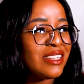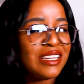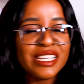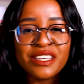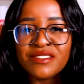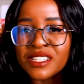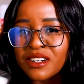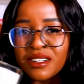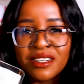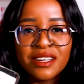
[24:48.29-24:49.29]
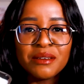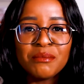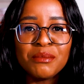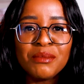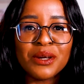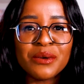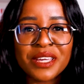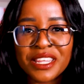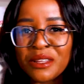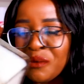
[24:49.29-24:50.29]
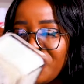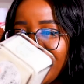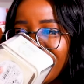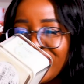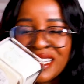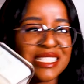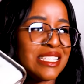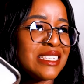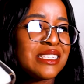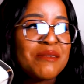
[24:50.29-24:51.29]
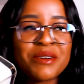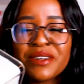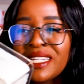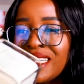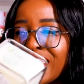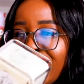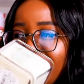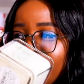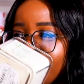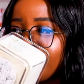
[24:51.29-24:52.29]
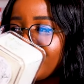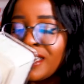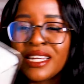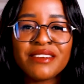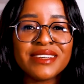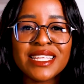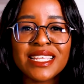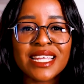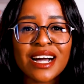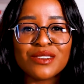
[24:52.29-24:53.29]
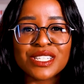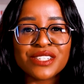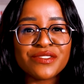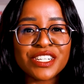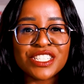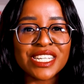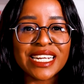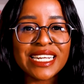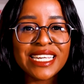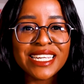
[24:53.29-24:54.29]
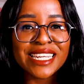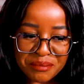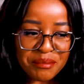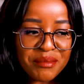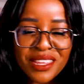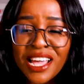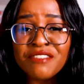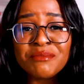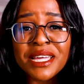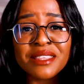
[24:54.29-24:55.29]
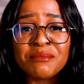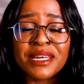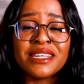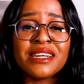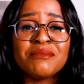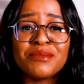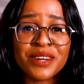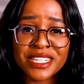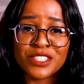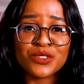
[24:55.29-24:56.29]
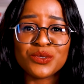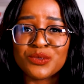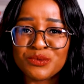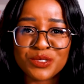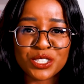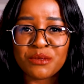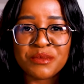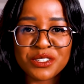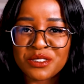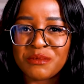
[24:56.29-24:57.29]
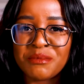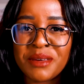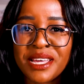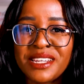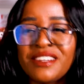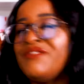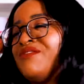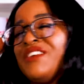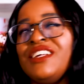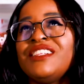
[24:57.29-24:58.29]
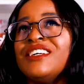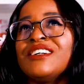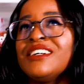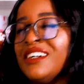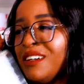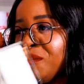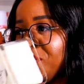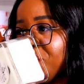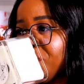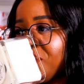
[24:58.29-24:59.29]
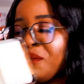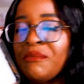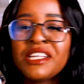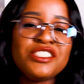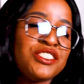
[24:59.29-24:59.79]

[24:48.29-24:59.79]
the leaves are blowing in the wind, and it's a summery day, and everything in the house is fresh and clean. I've made the bed and I'm ready to jump into the bed and feel the bed